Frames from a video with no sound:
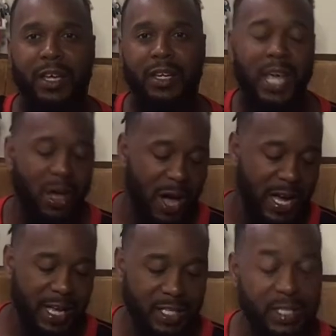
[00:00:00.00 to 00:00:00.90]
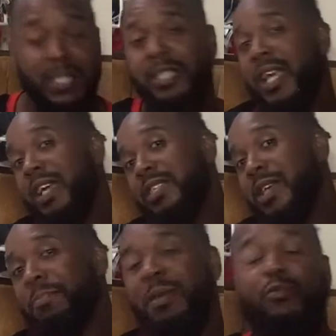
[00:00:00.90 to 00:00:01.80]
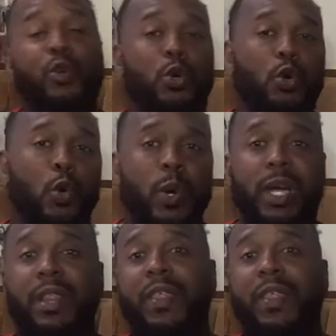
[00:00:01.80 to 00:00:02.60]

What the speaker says: Now, I got to say something real quick.